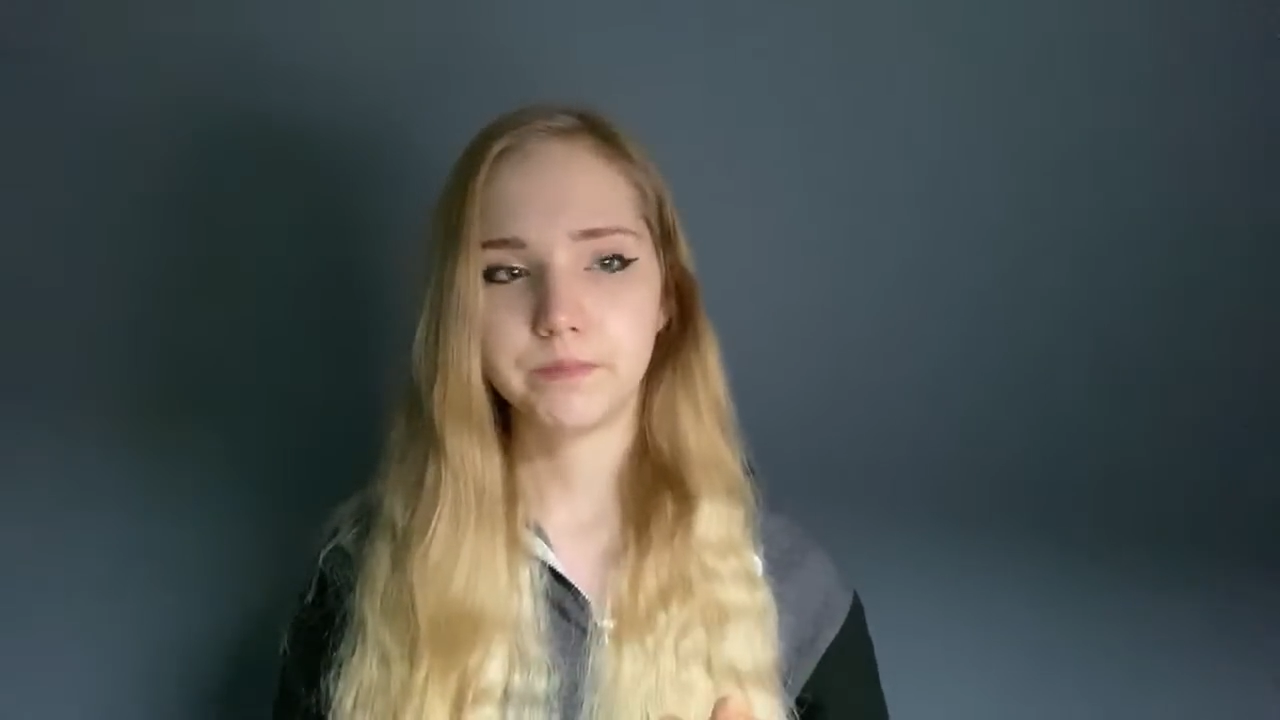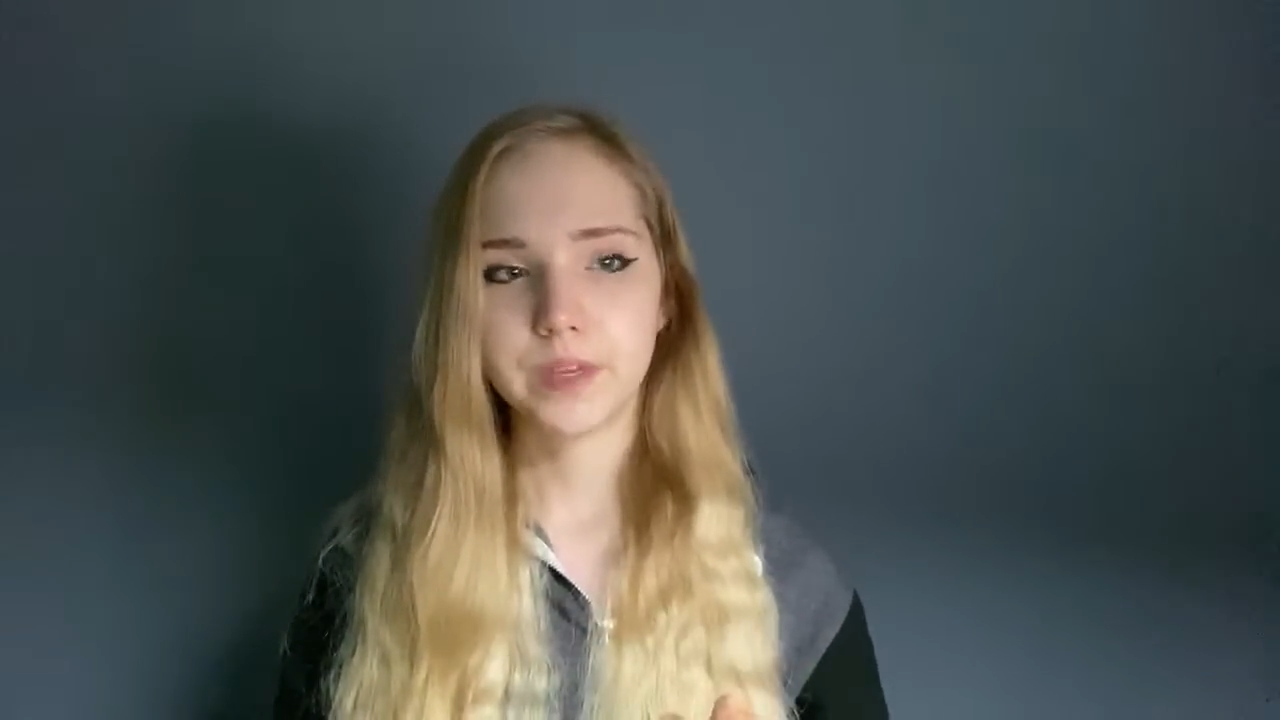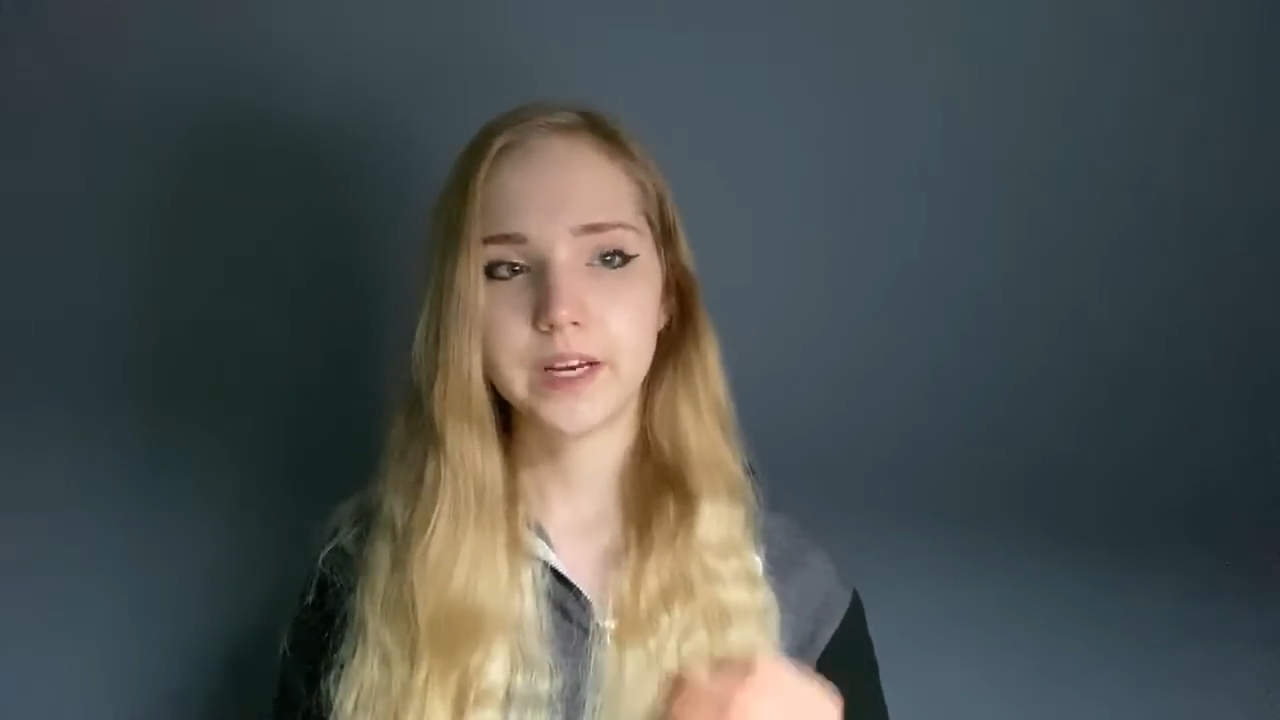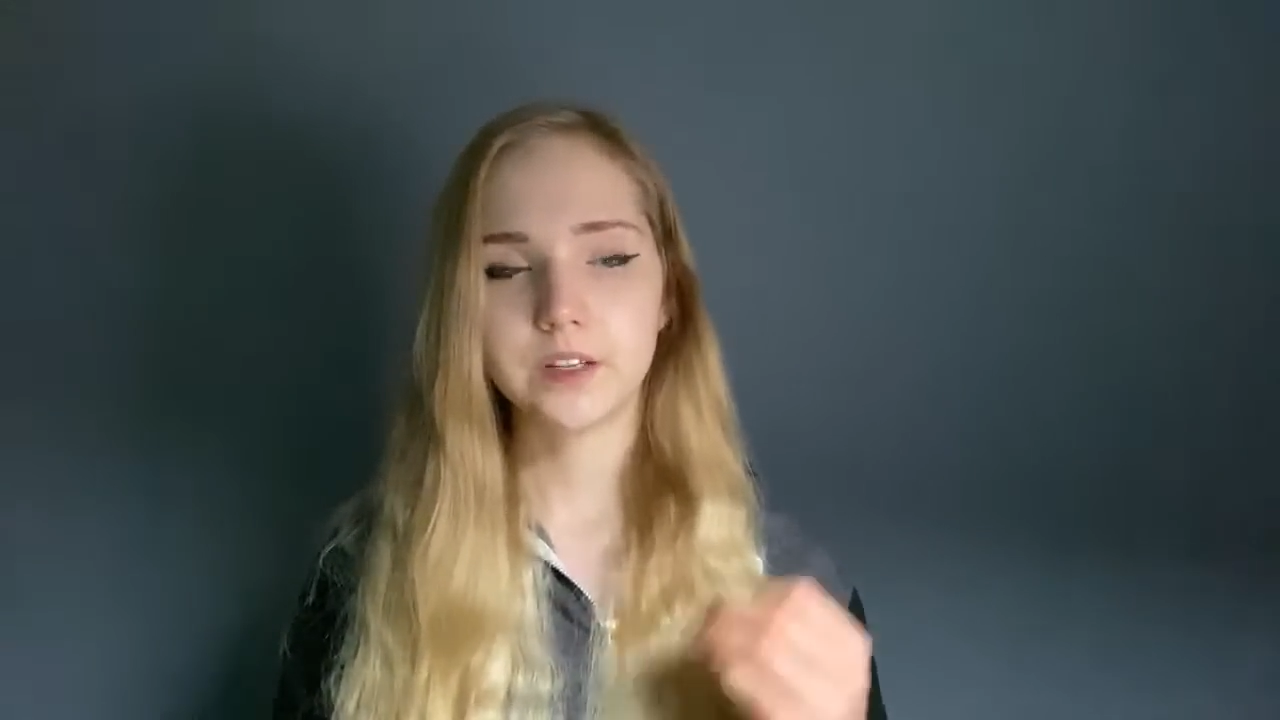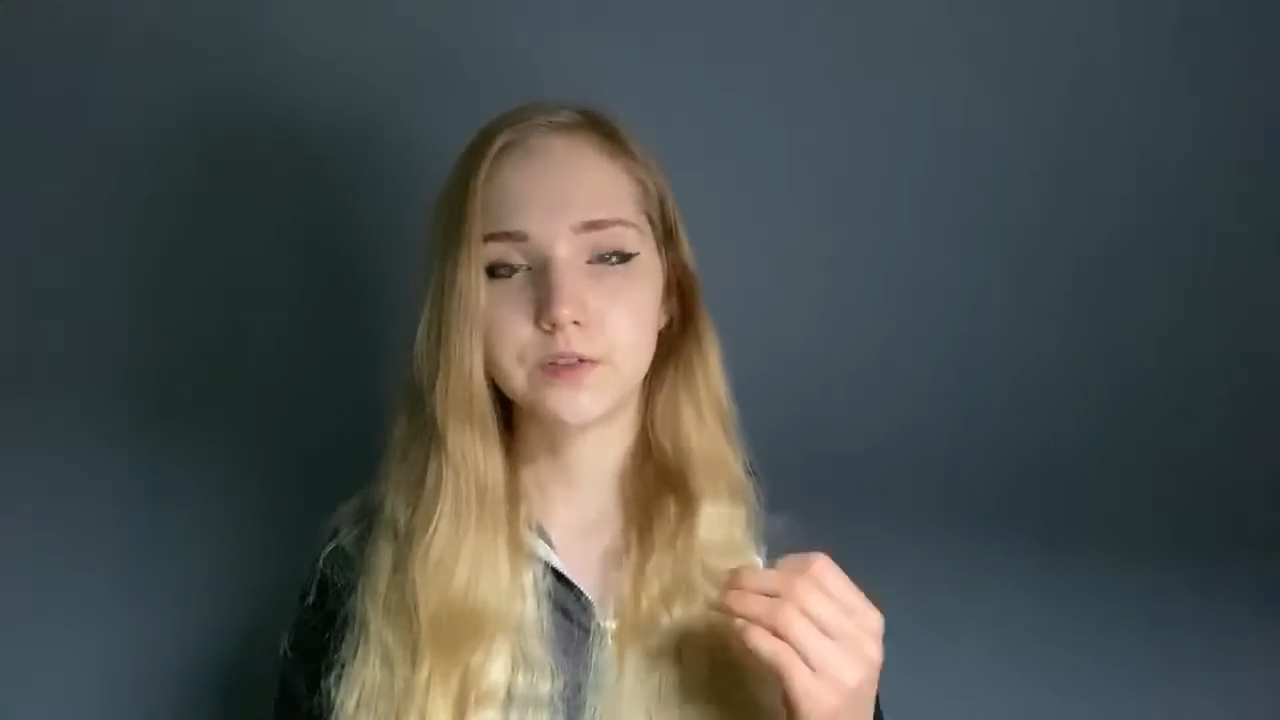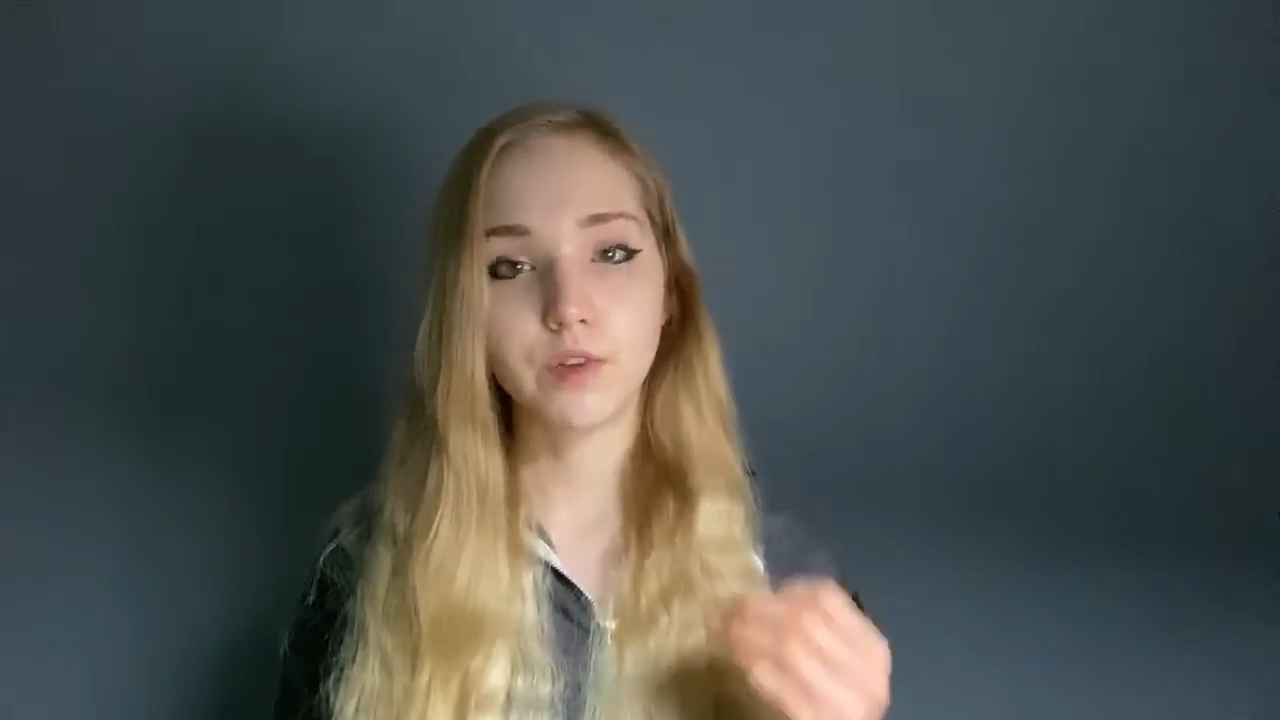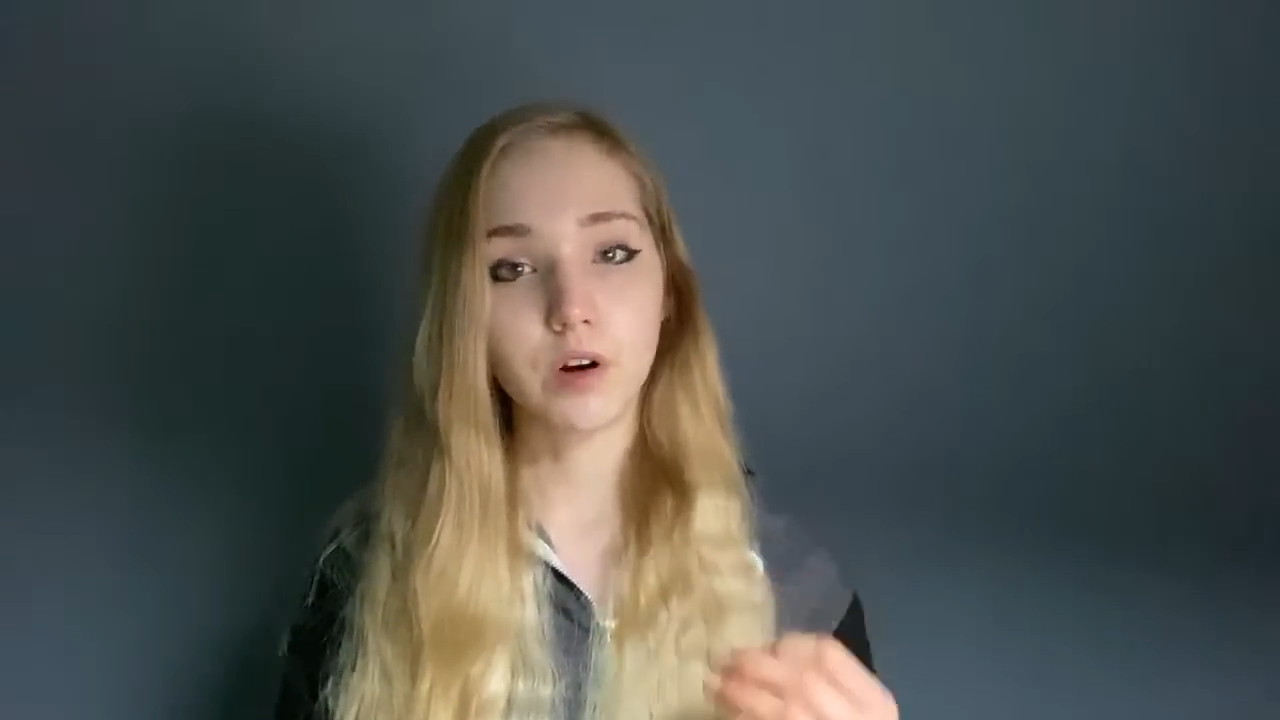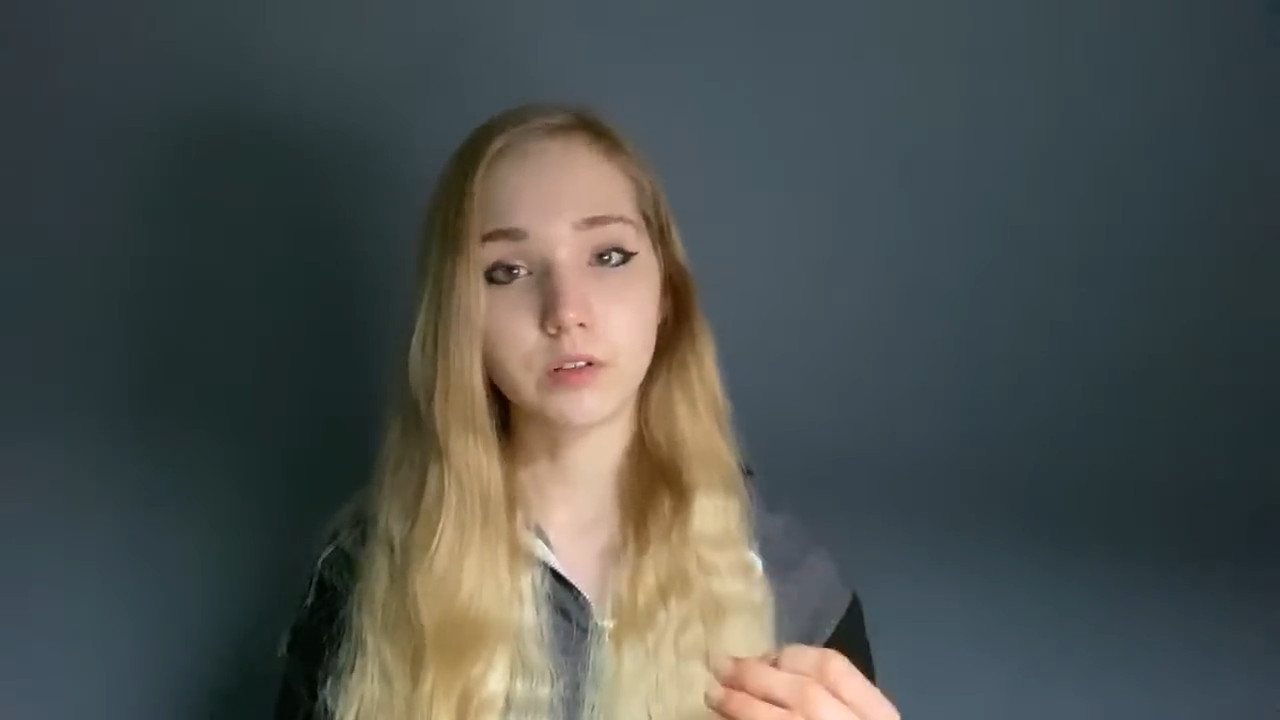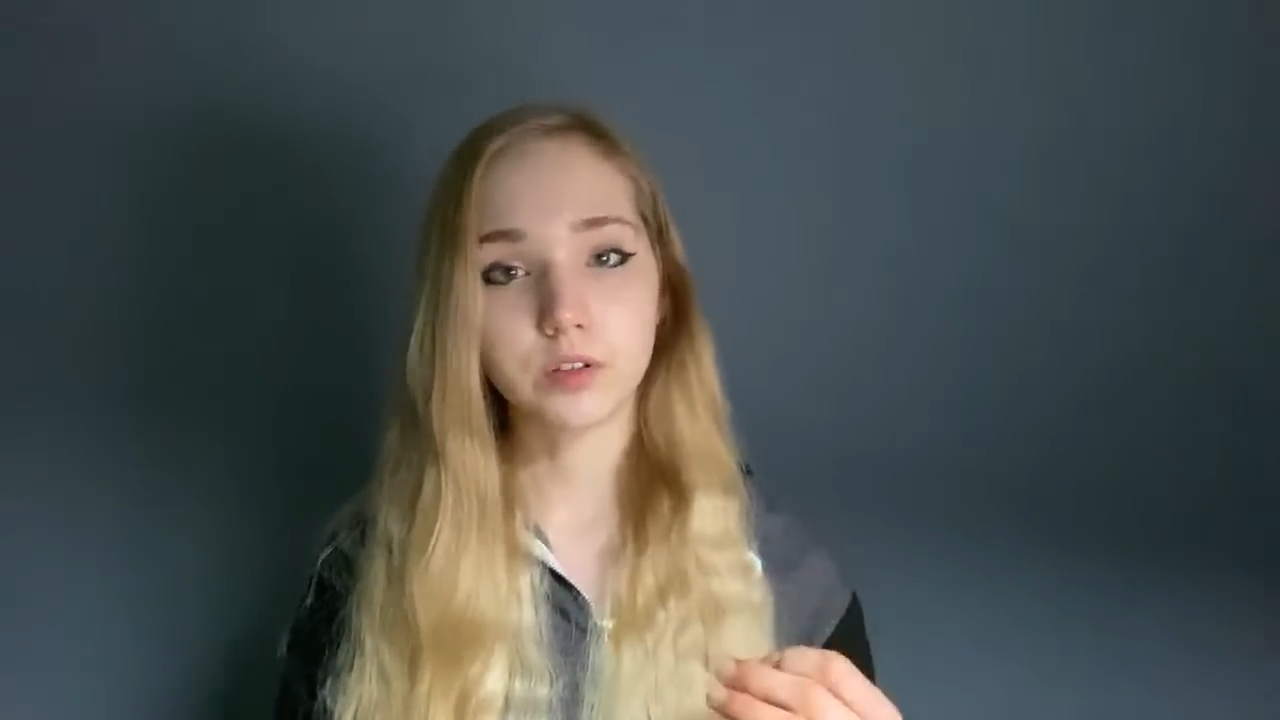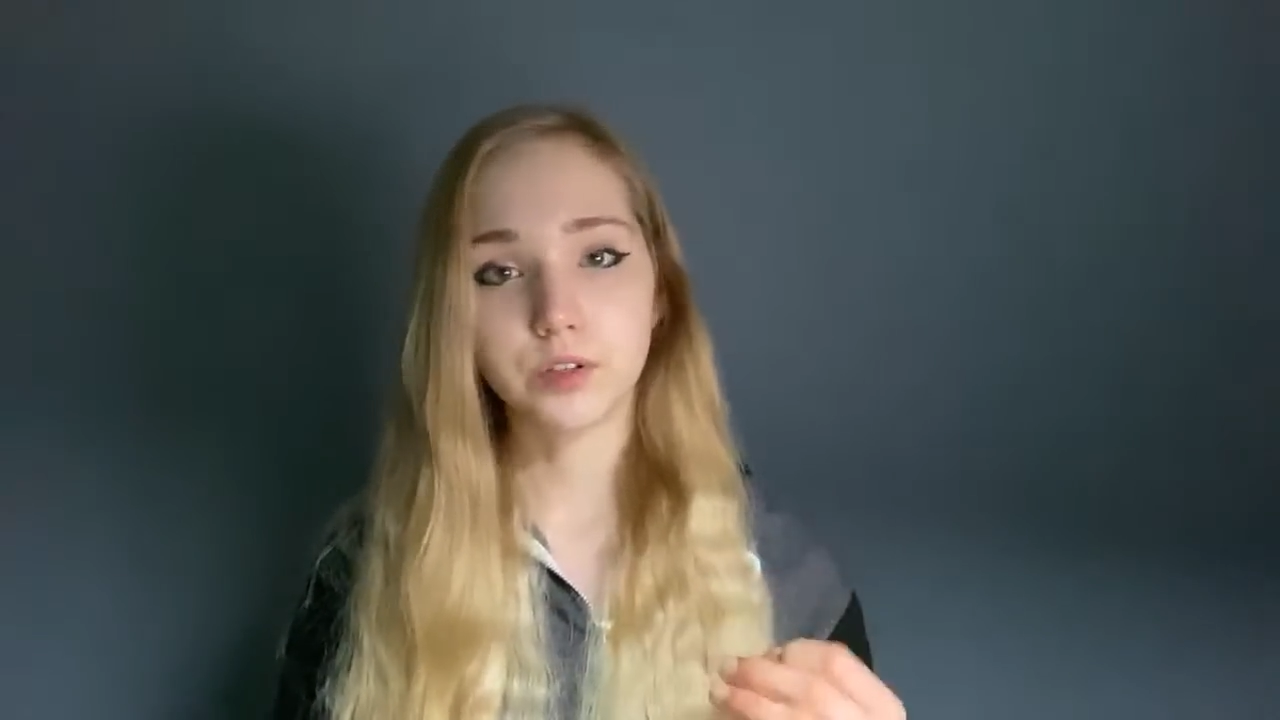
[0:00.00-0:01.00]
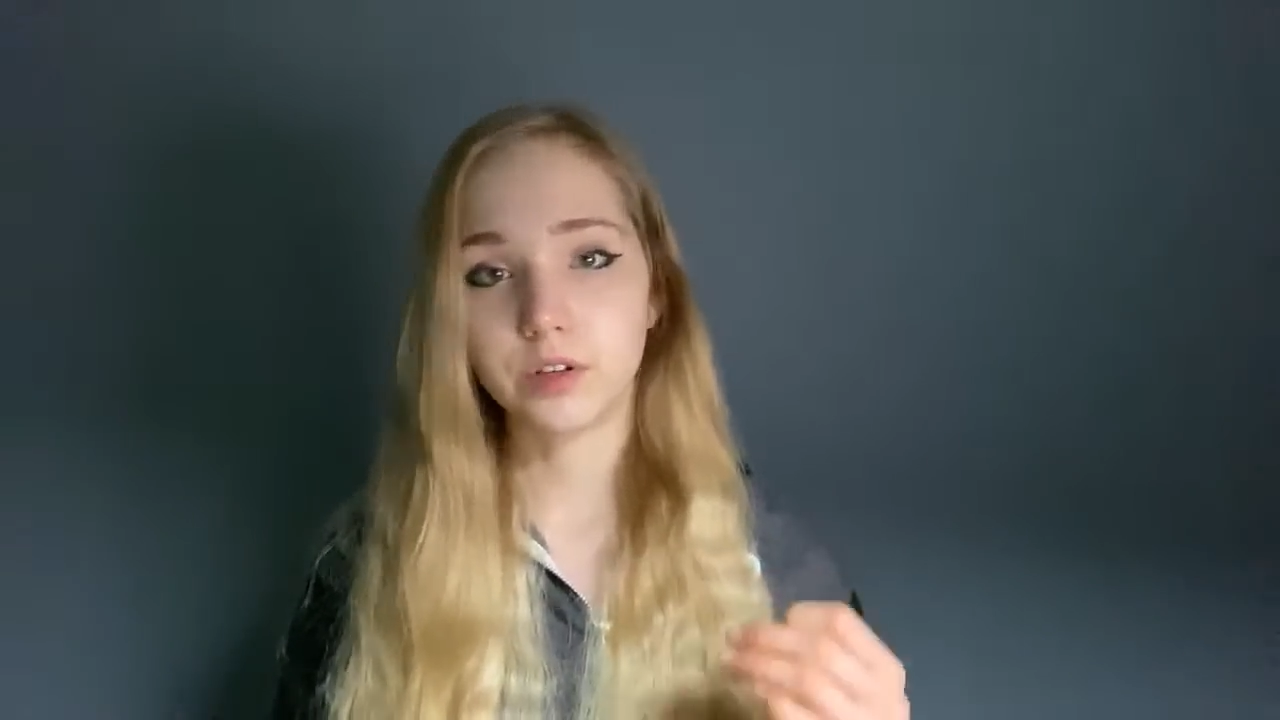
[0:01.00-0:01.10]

And it's wrong to